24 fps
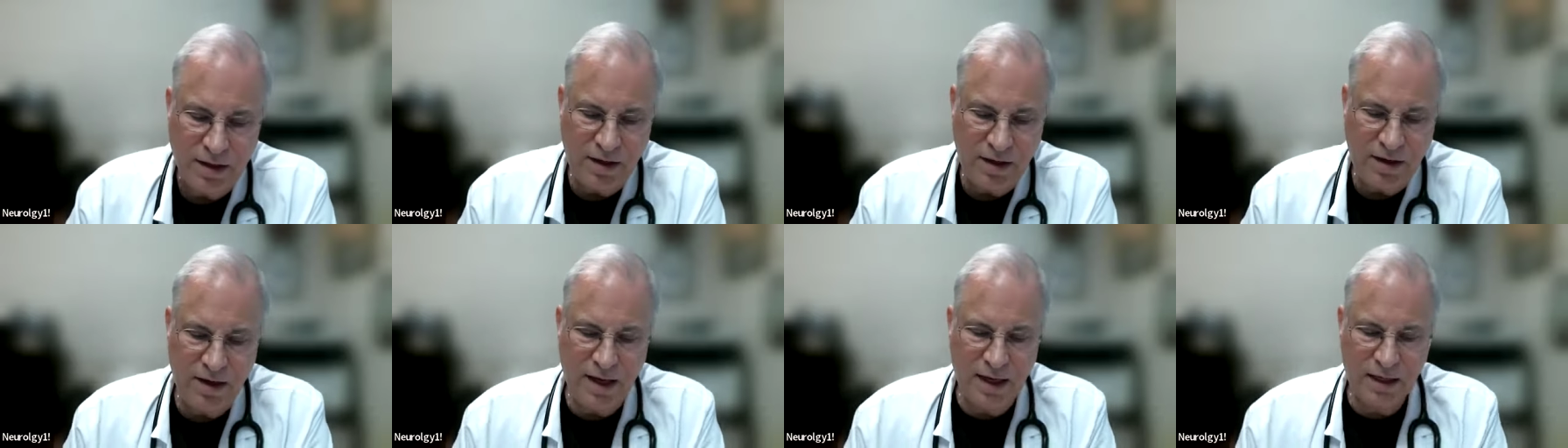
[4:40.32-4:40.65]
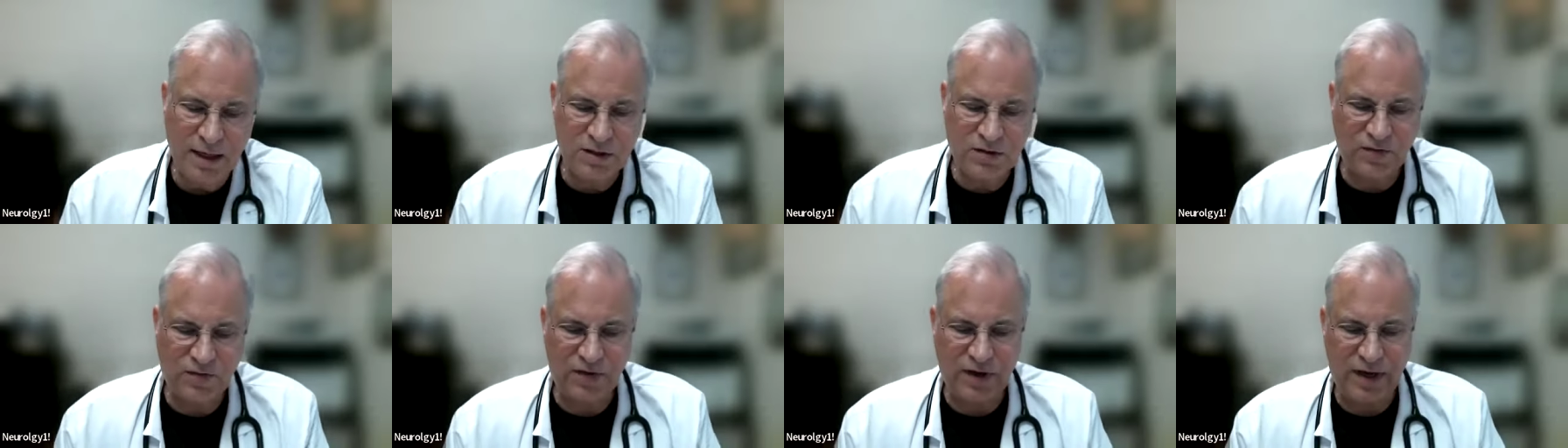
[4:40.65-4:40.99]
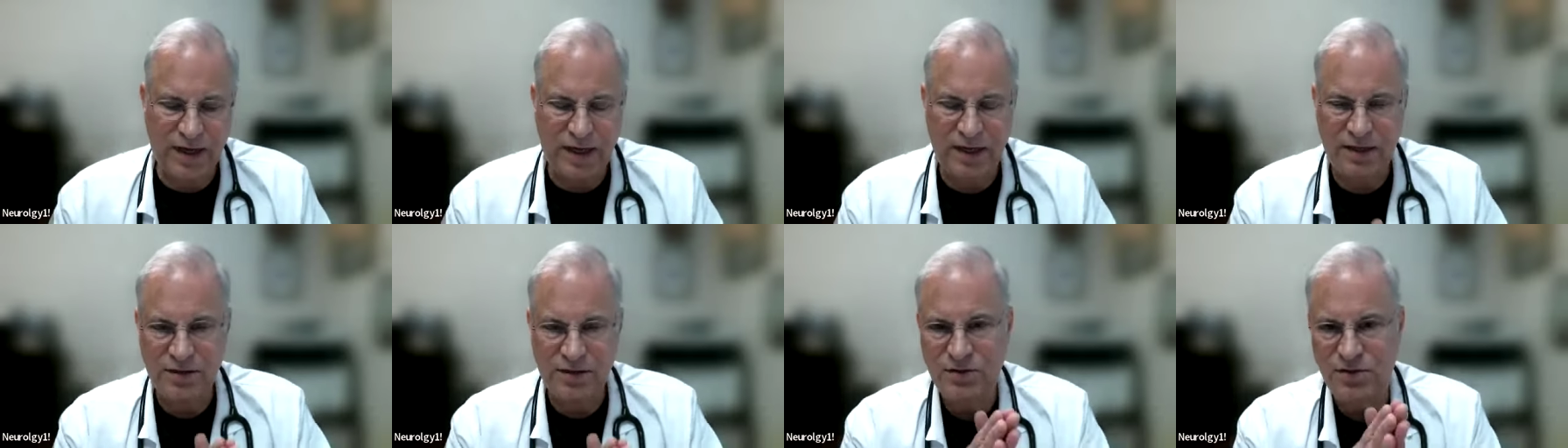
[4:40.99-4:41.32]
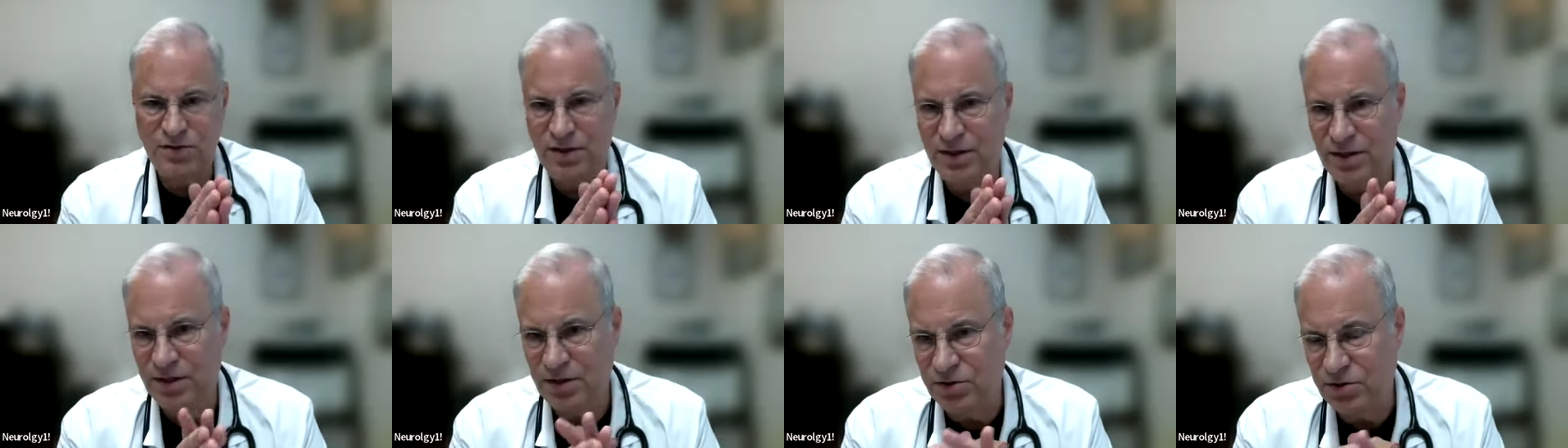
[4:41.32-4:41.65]
The next phase
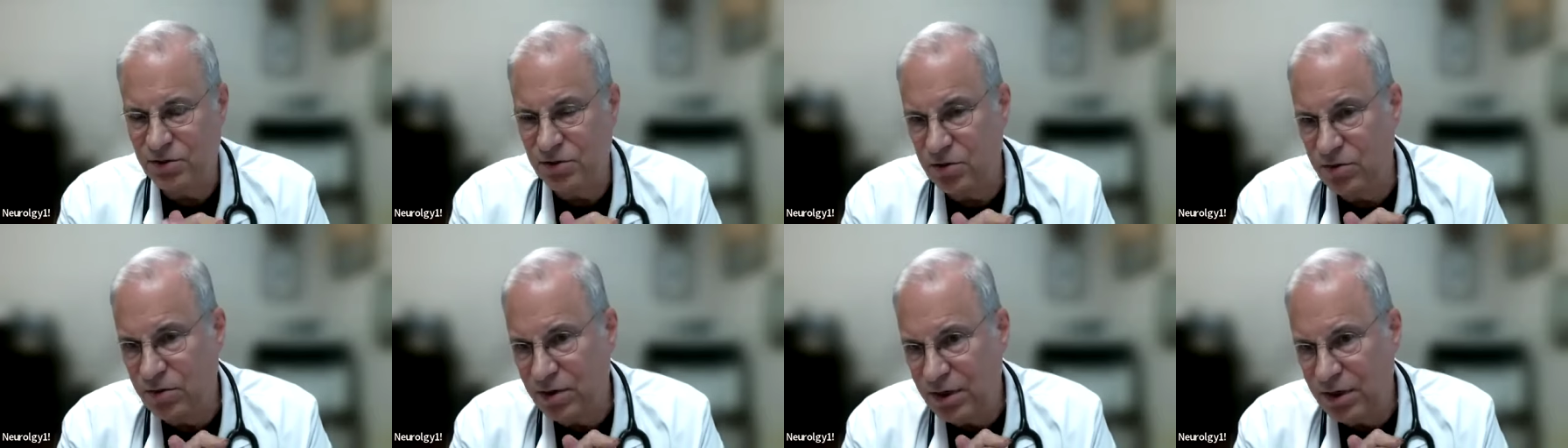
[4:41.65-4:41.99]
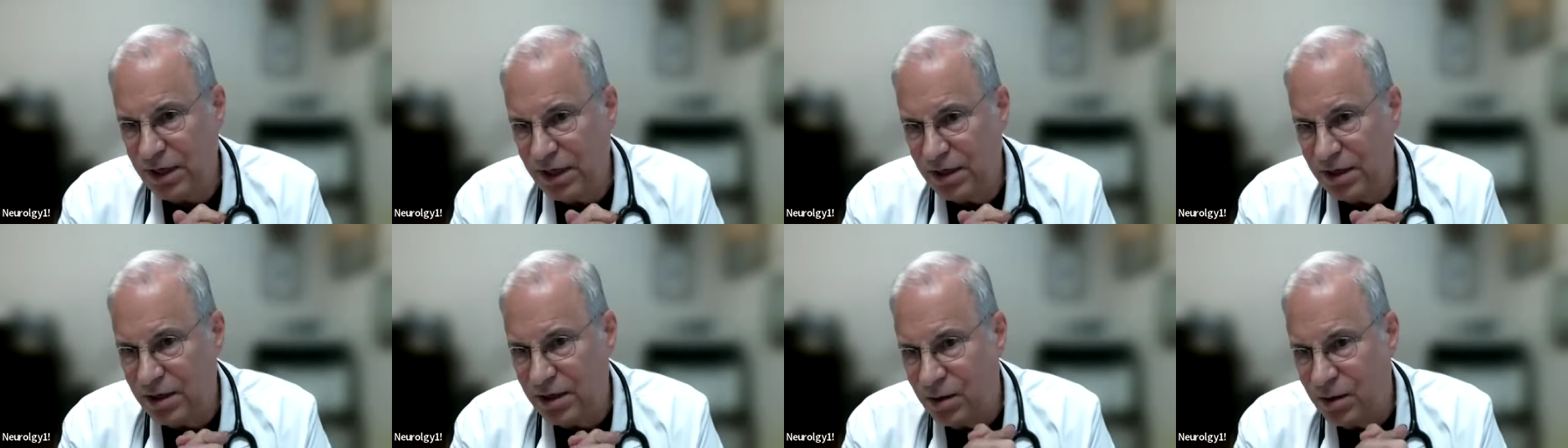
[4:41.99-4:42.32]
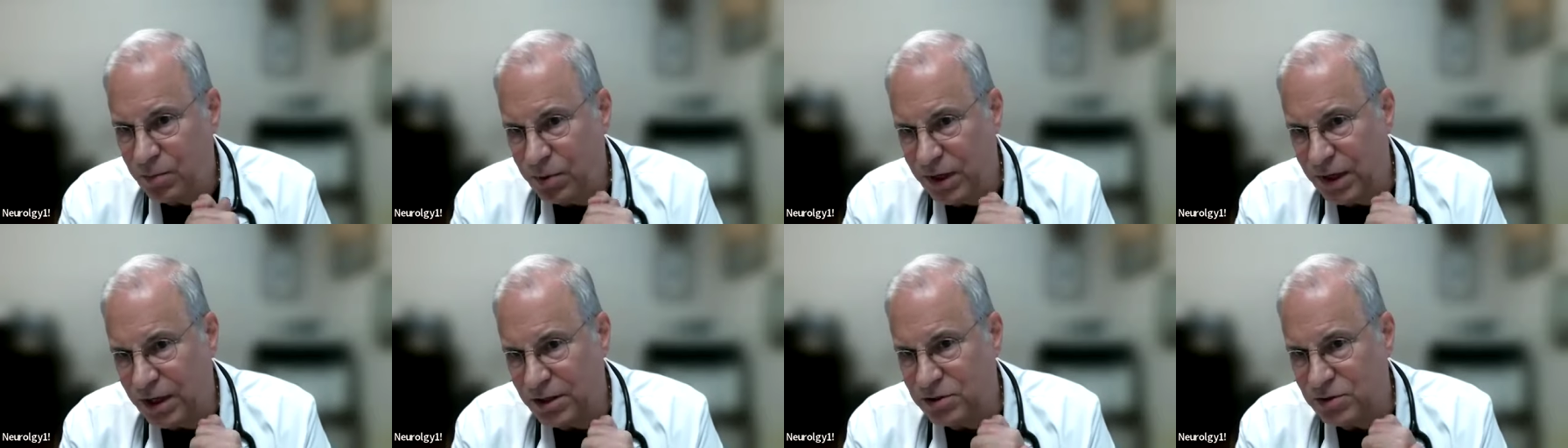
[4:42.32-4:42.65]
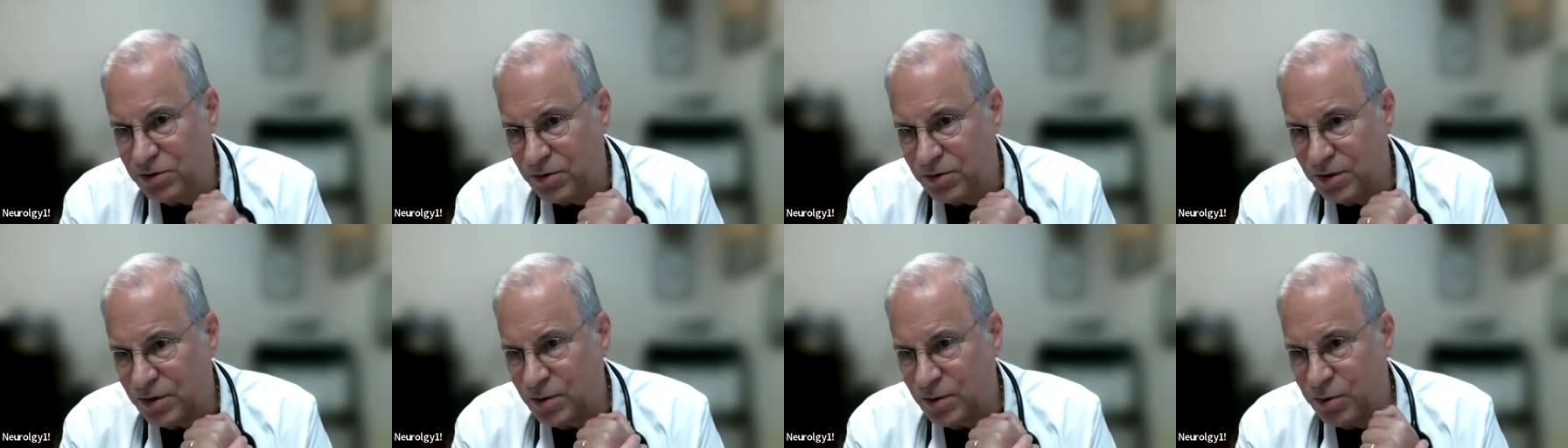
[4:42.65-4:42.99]
is you need a
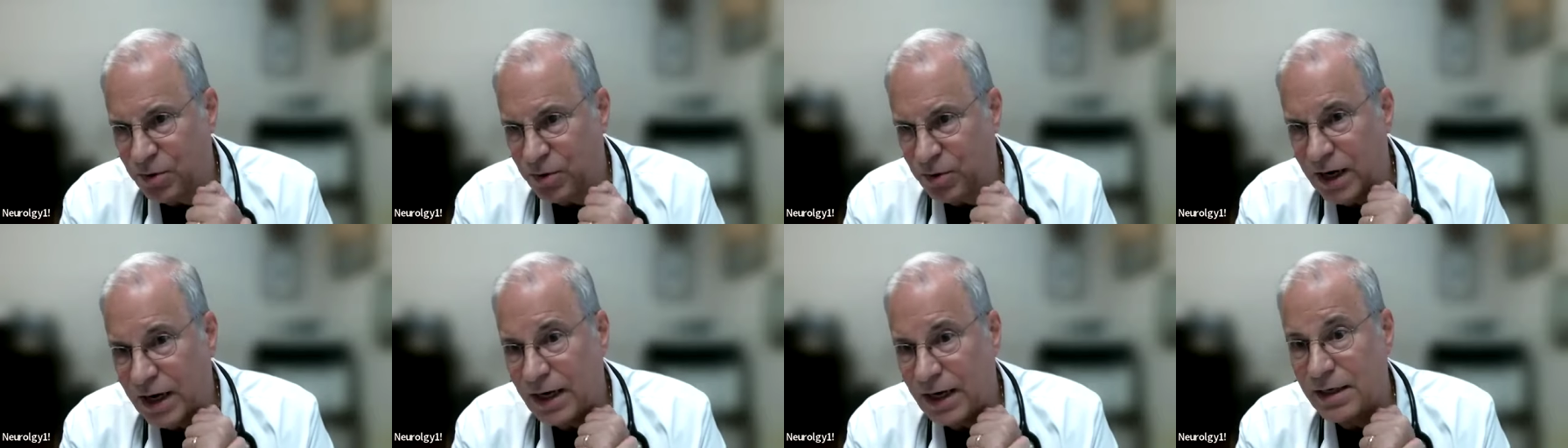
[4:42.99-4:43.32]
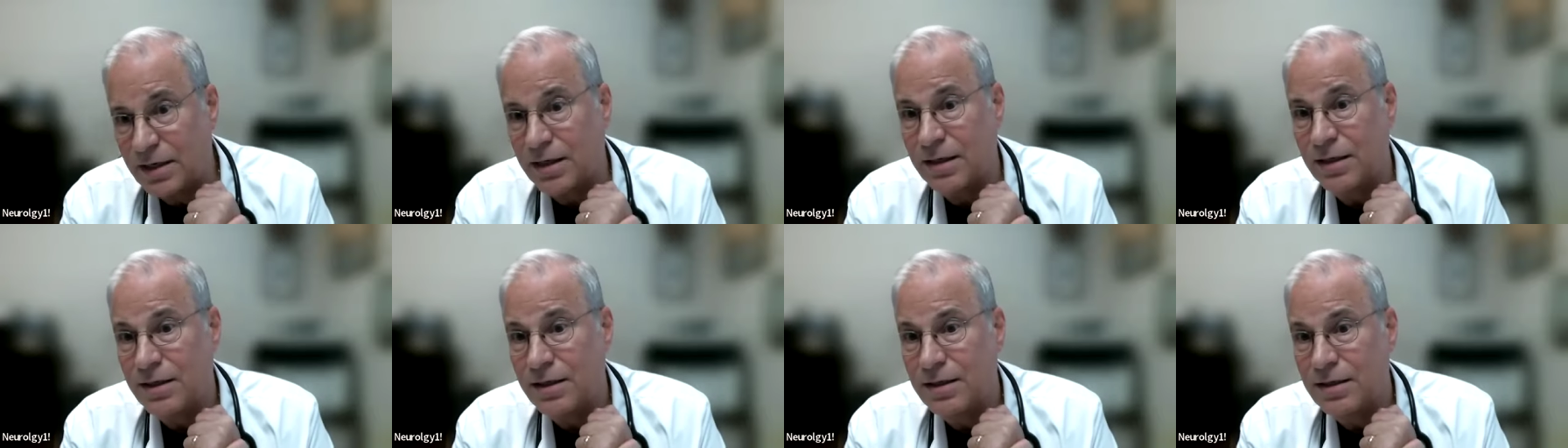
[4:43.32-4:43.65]
picture of the brain.